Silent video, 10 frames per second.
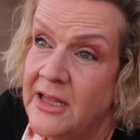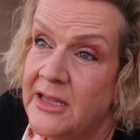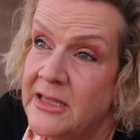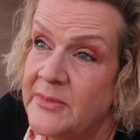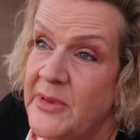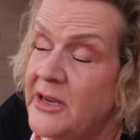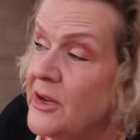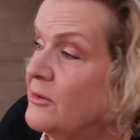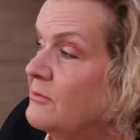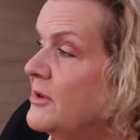It's been
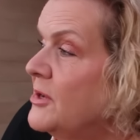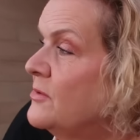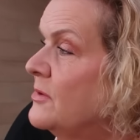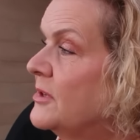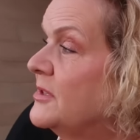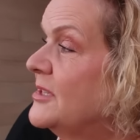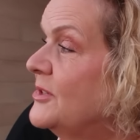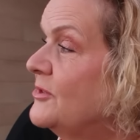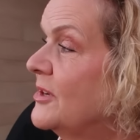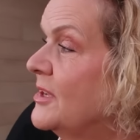a real,
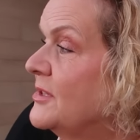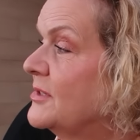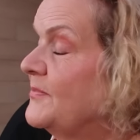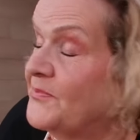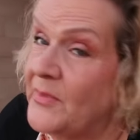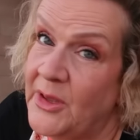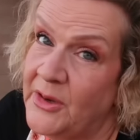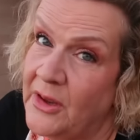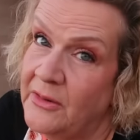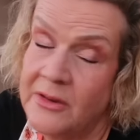considering it's,
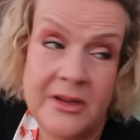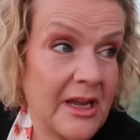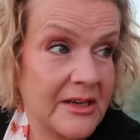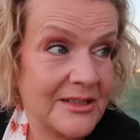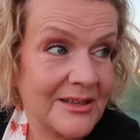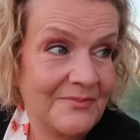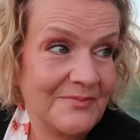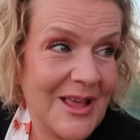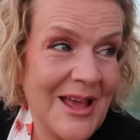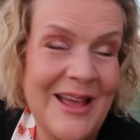you know, getting,
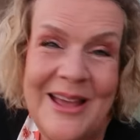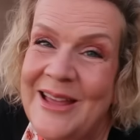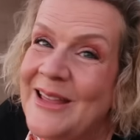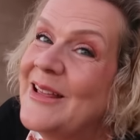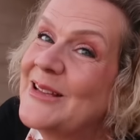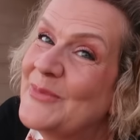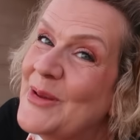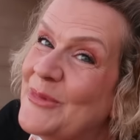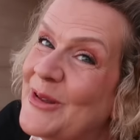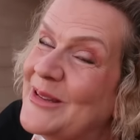that's
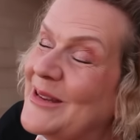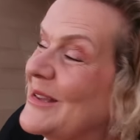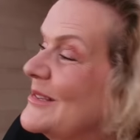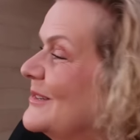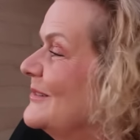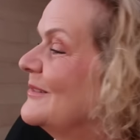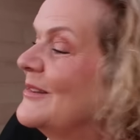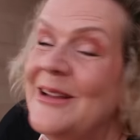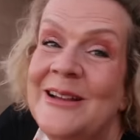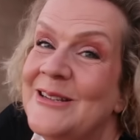my brother next door,
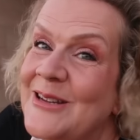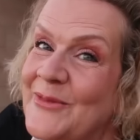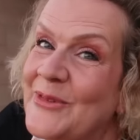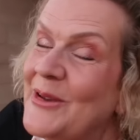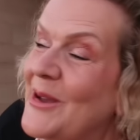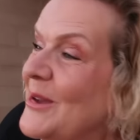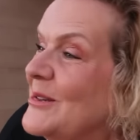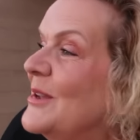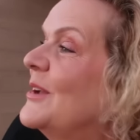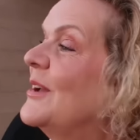I don't know if you heard.